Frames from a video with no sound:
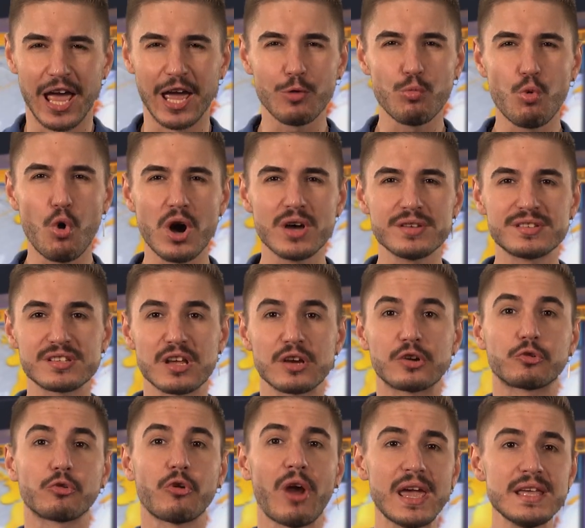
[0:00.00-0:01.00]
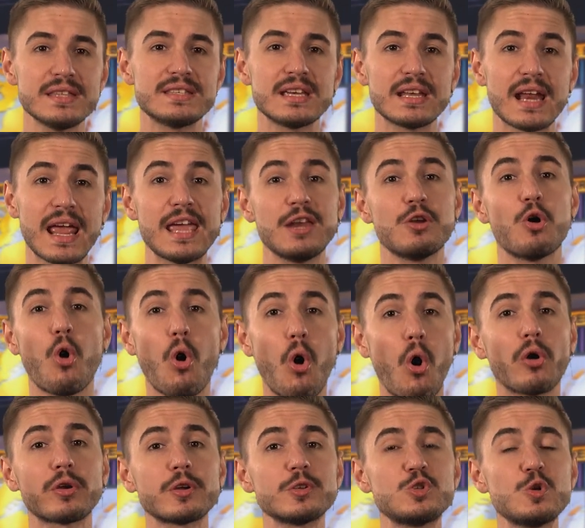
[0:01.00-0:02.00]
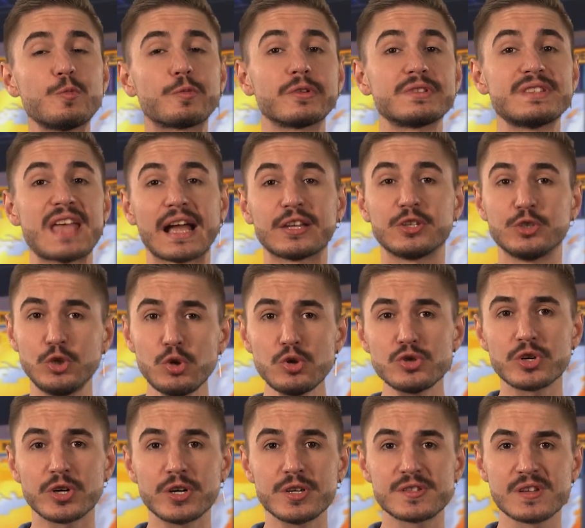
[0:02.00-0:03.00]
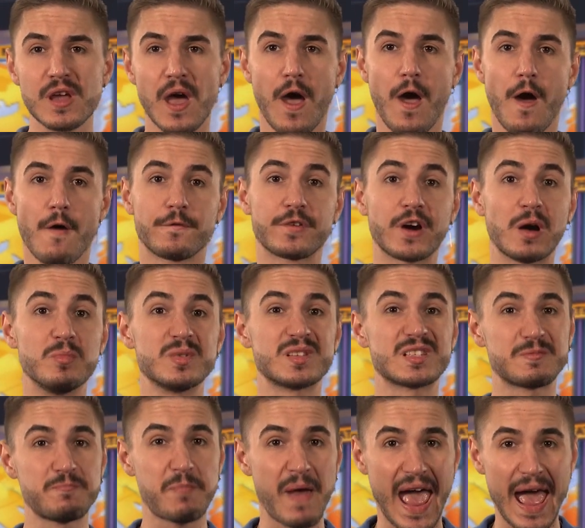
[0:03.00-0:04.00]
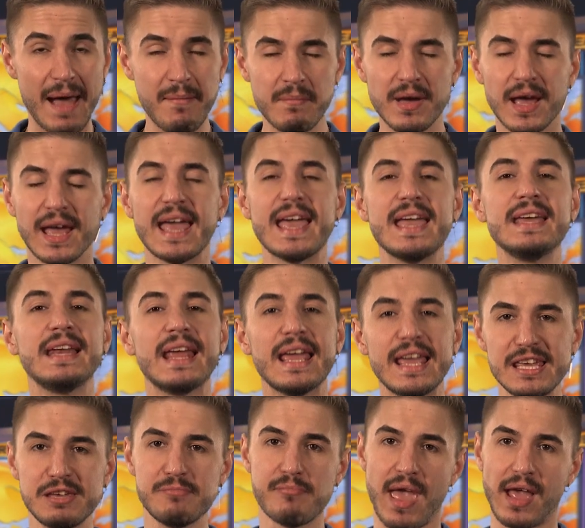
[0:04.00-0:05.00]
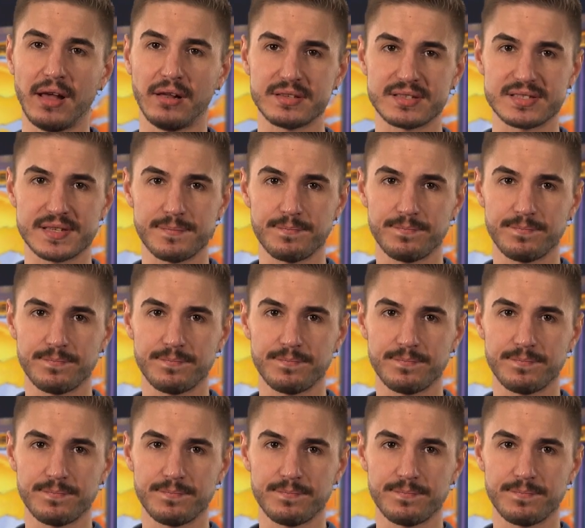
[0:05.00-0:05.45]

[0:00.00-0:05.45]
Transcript: It was created in order to protect users from spam in emails.